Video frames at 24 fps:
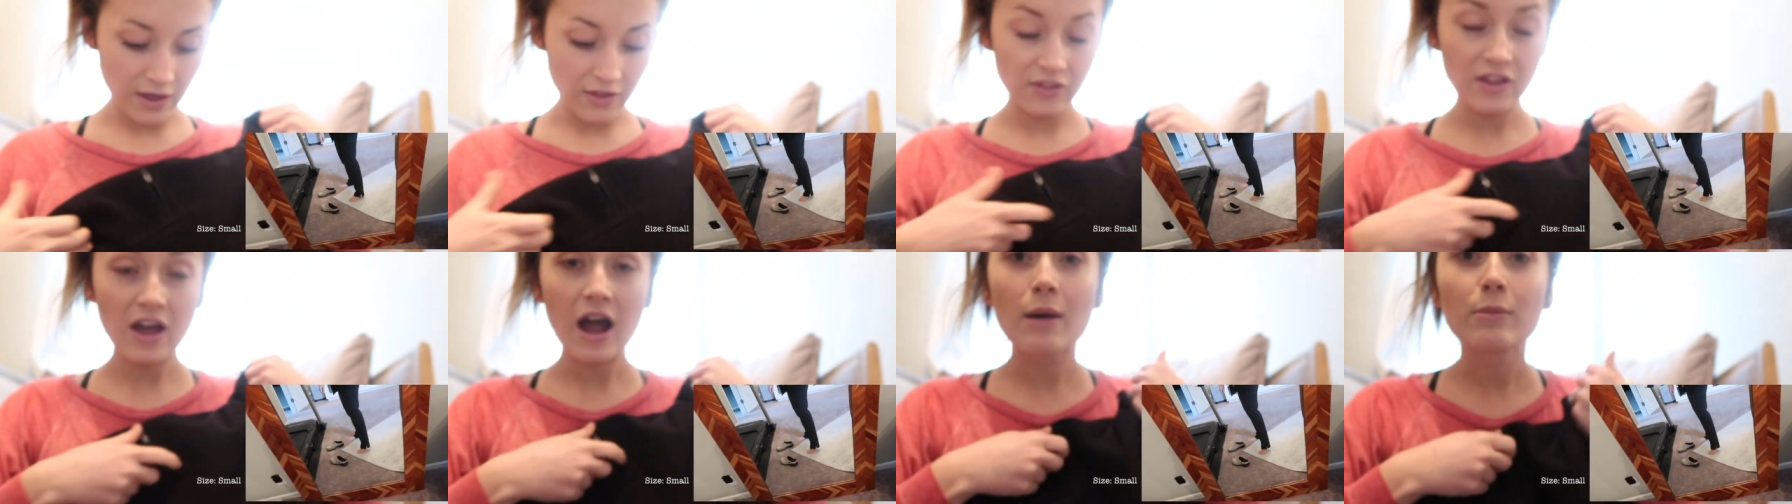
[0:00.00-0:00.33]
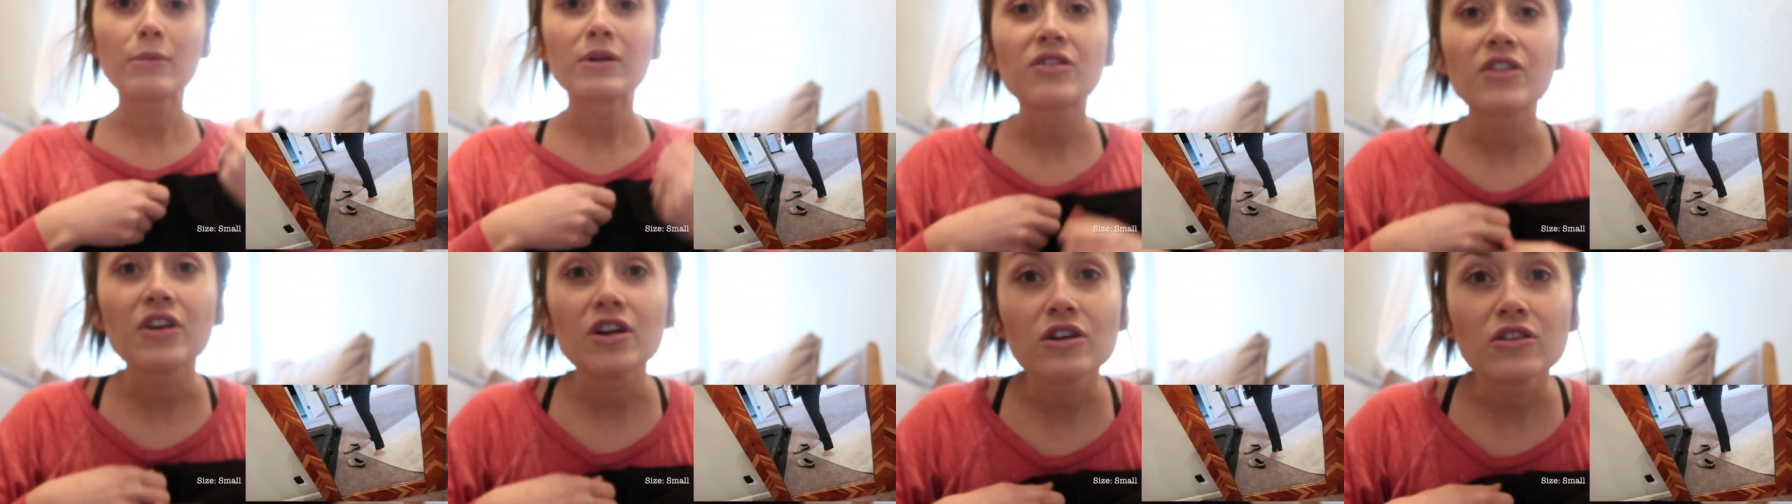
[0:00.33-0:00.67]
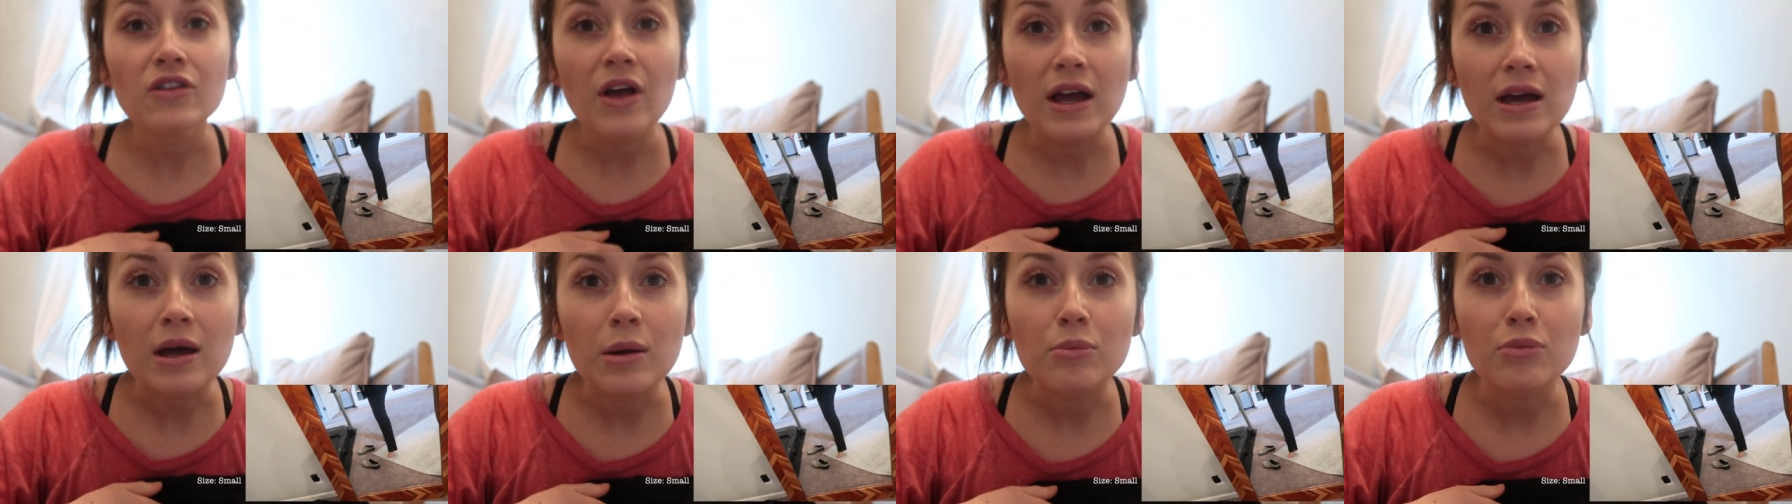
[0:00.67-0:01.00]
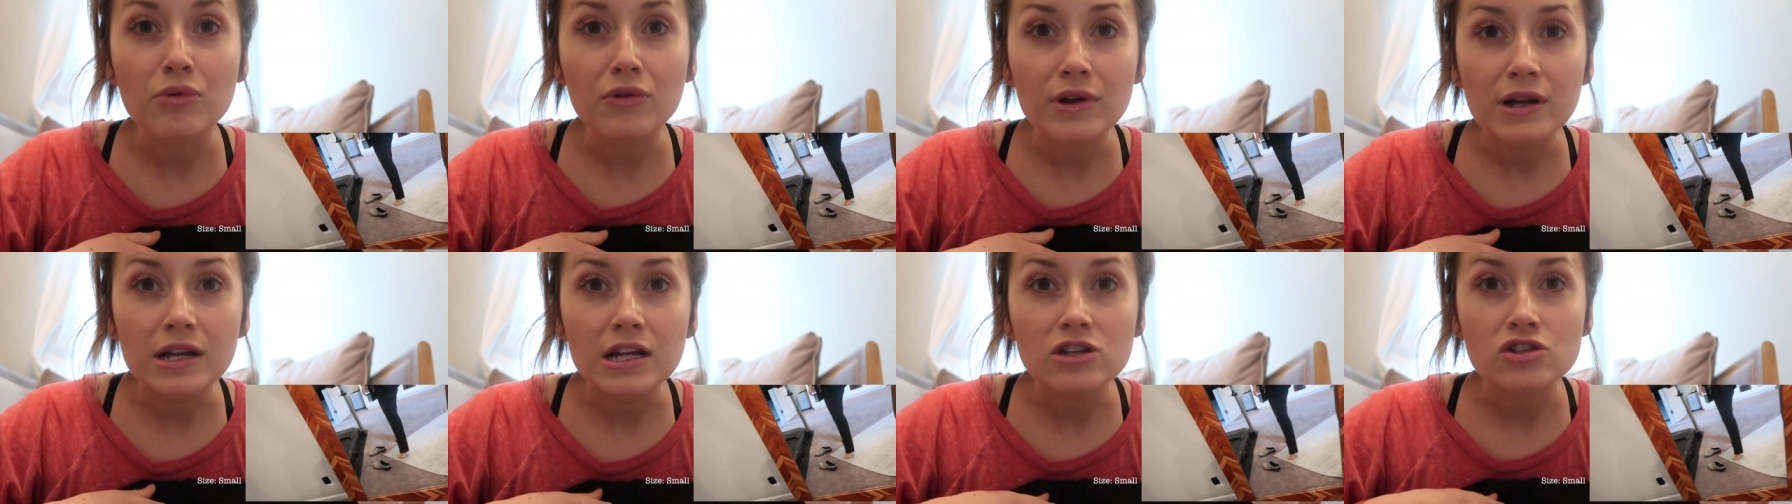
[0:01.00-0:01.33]
And I mean, they're like a
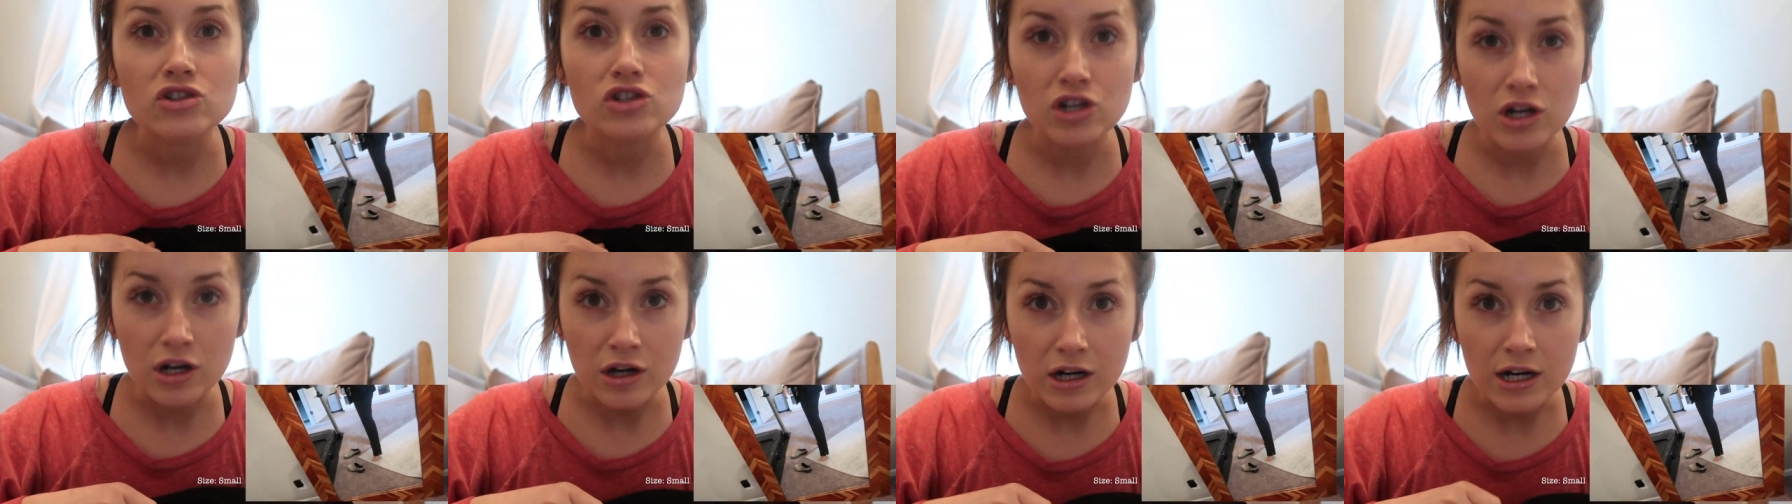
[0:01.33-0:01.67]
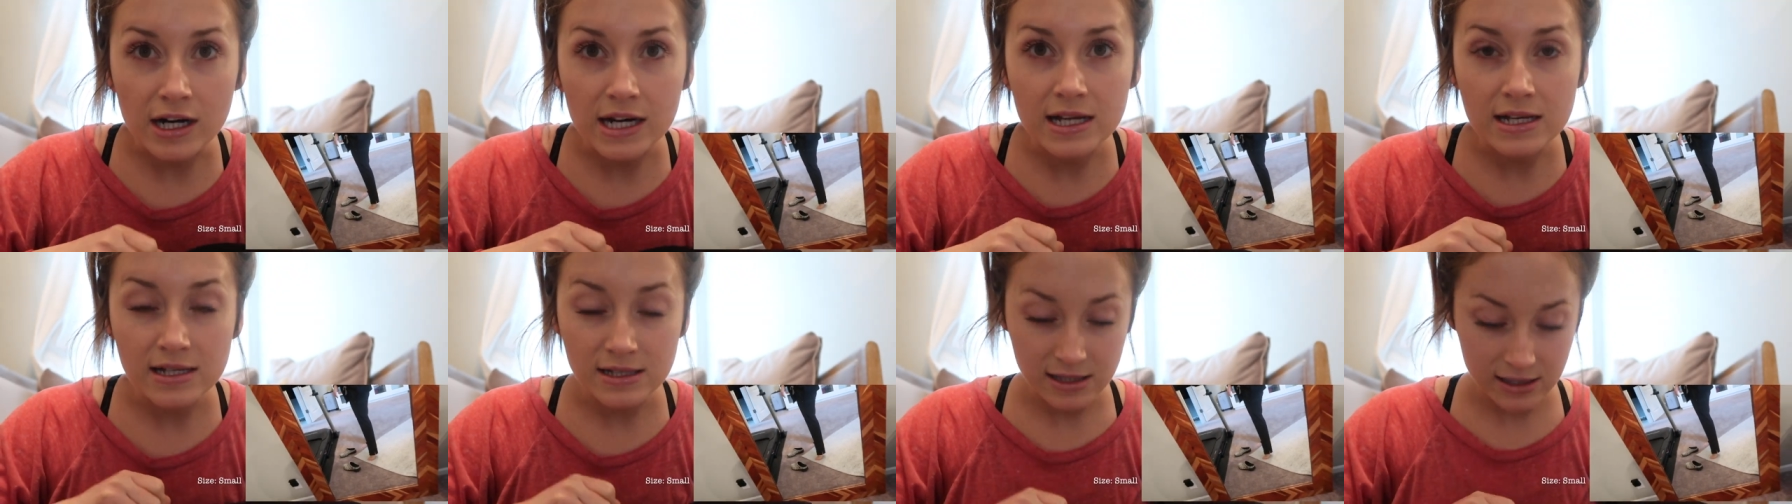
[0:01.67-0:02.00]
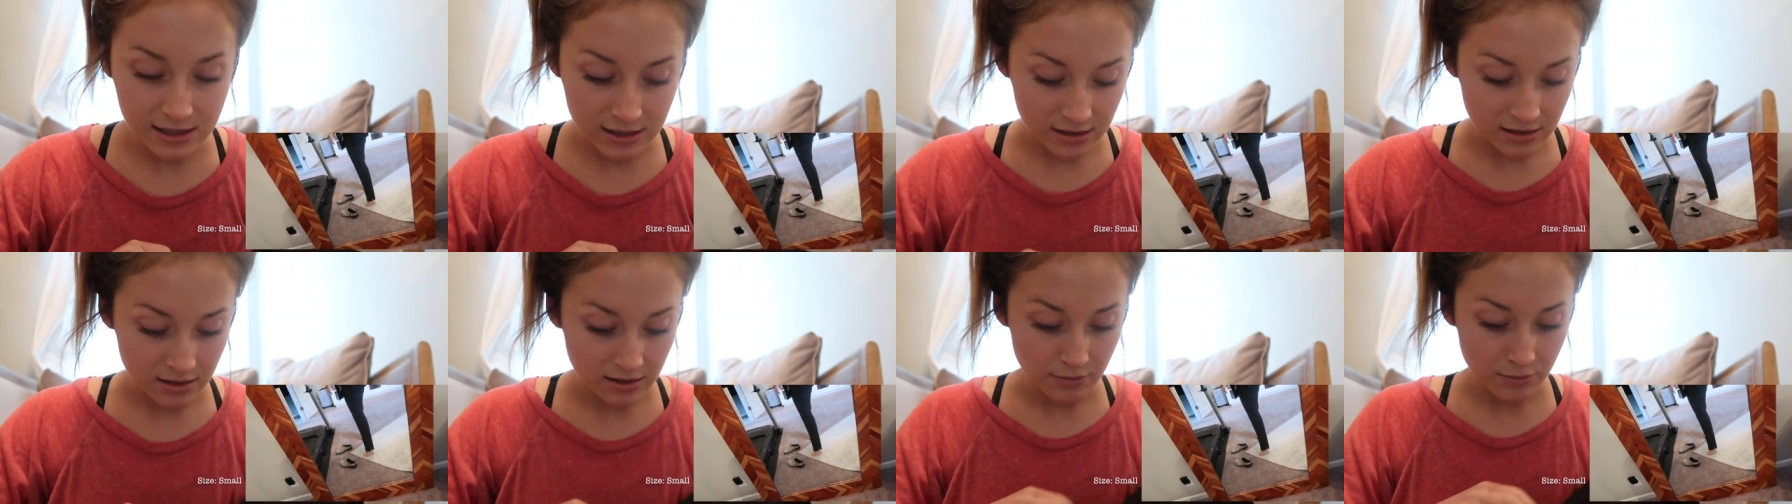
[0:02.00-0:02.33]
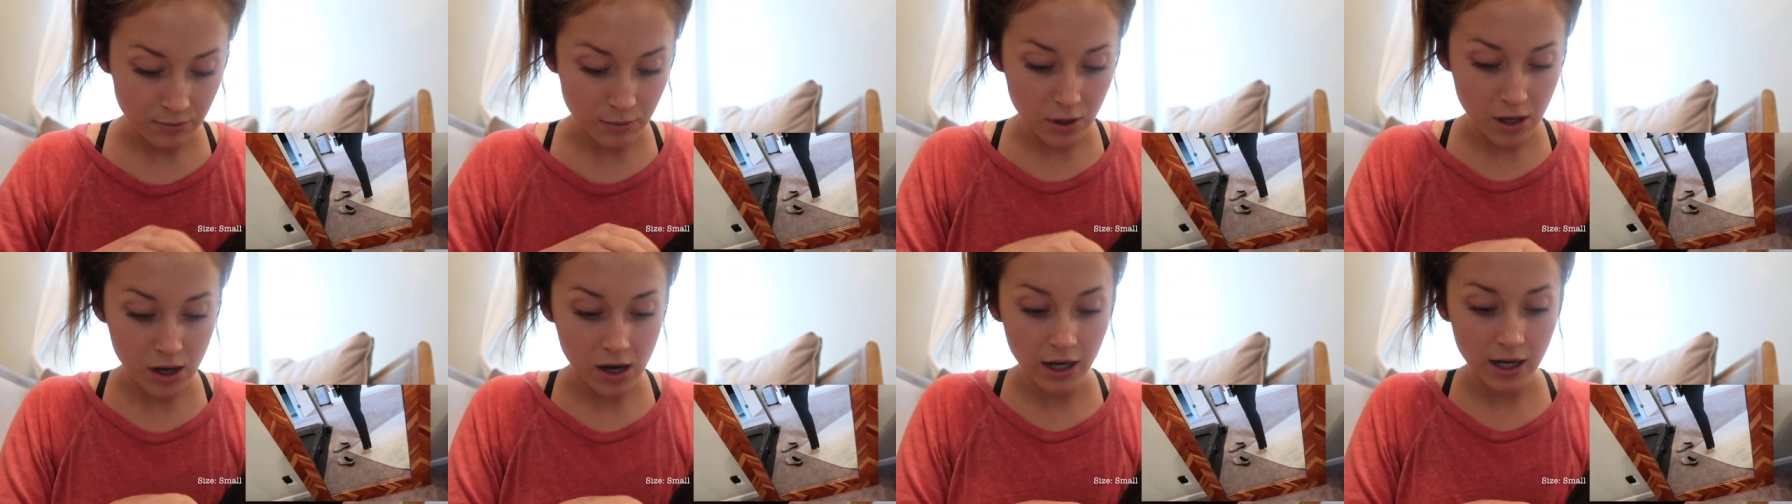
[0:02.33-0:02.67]
pretty generous
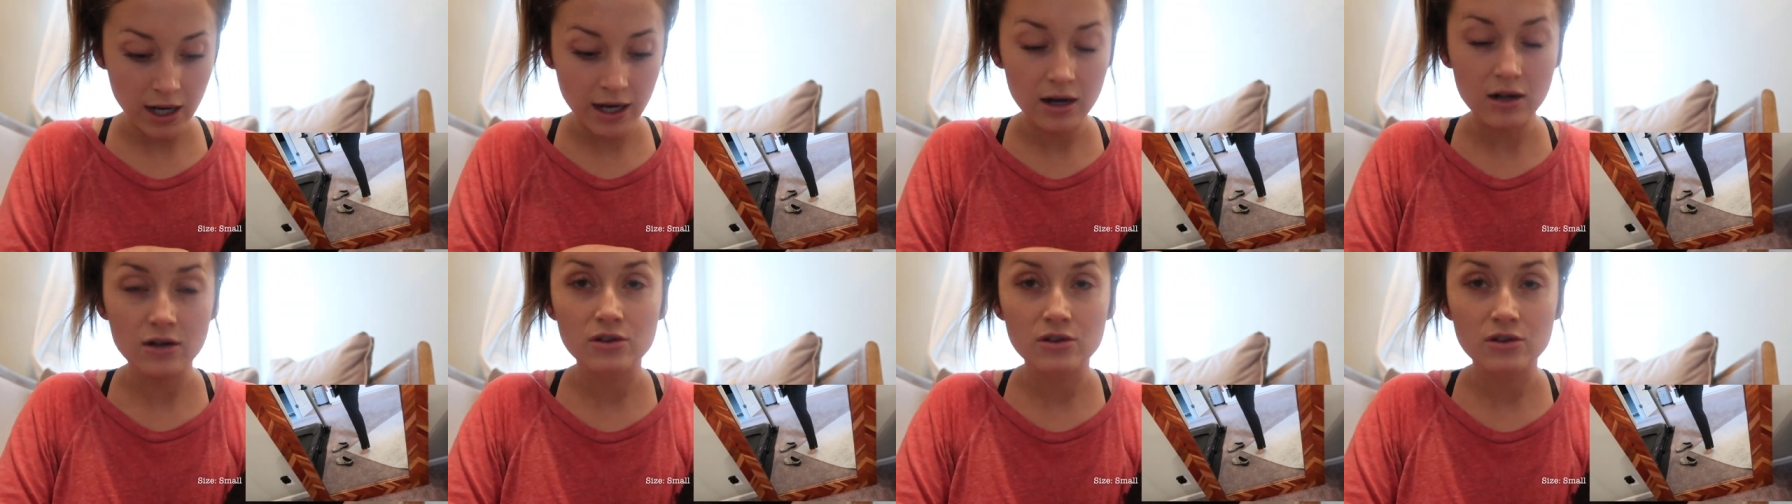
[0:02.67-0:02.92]
pocket.